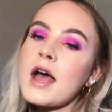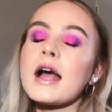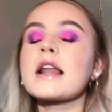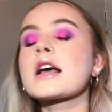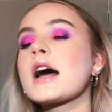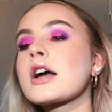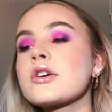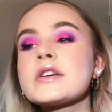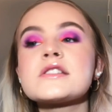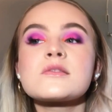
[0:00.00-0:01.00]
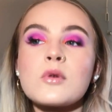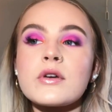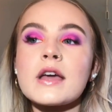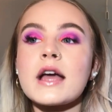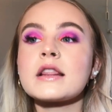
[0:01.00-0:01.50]
kind of cut crease
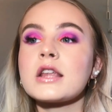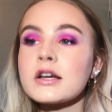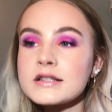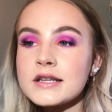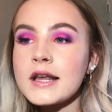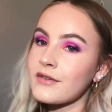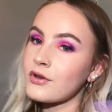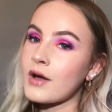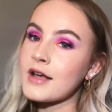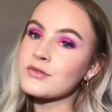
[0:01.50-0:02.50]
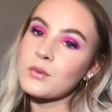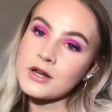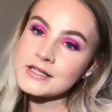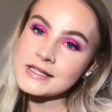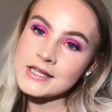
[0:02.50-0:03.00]
smoky eye look today. If you guys
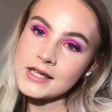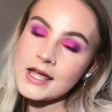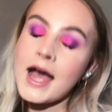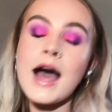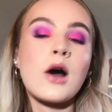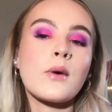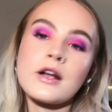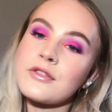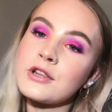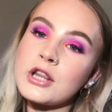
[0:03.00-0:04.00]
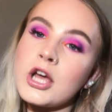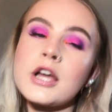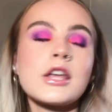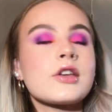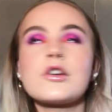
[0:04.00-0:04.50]
want to see how I got the
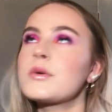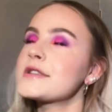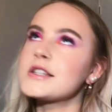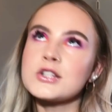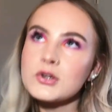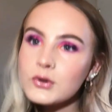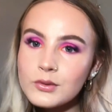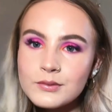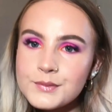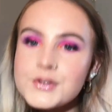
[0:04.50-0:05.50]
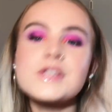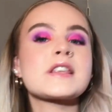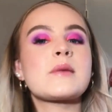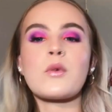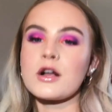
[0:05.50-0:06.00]
look, you know what to do. Just
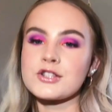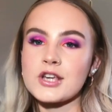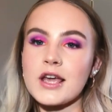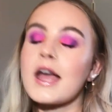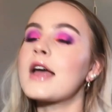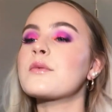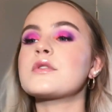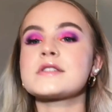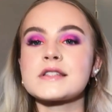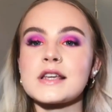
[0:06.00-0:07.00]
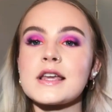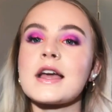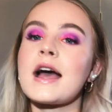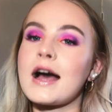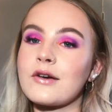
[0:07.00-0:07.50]
keep watching and we'll
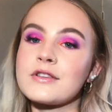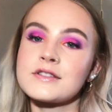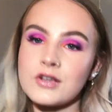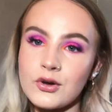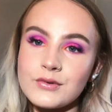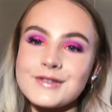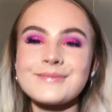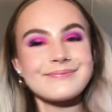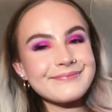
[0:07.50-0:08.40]
see how this goes.